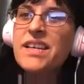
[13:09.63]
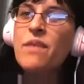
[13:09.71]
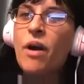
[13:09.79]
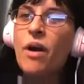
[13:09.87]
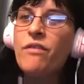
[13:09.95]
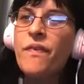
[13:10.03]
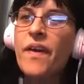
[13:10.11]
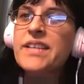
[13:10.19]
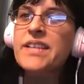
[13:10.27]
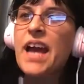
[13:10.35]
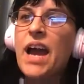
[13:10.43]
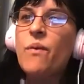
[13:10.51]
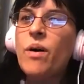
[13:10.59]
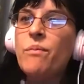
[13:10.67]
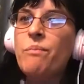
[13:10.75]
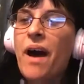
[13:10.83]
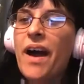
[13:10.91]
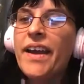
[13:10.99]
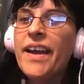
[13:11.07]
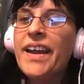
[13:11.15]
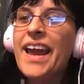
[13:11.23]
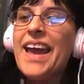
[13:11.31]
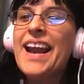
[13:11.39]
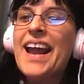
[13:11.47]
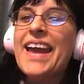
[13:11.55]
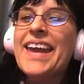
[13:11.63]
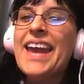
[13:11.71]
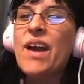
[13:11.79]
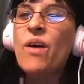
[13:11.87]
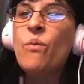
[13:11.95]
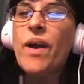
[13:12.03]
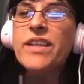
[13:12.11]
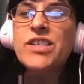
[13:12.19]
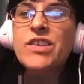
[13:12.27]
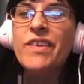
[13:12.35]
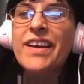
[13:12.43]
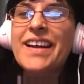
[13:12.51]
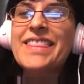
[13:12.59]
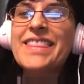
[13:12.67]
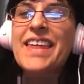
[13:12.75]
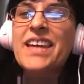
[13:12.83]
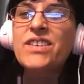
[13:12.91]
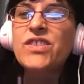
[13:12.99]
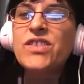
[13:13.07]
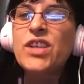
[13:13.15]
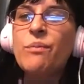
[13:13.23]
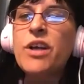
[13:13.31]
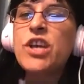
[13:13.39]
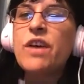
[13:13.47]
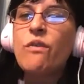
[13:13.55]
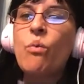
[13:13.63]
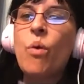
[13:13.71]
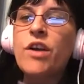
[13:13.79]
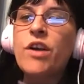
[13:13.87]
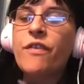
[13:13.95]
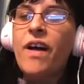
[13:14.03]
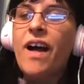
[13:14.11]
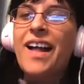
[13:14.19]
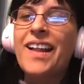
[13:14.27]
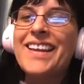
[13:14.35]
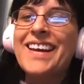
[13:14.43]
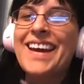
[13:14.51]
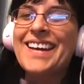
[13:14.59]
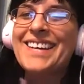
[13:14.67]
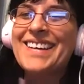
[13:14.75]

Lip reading: Perfect. I will buy it and I can't wait to read it. Thank you so much. Have a wonderful holiday.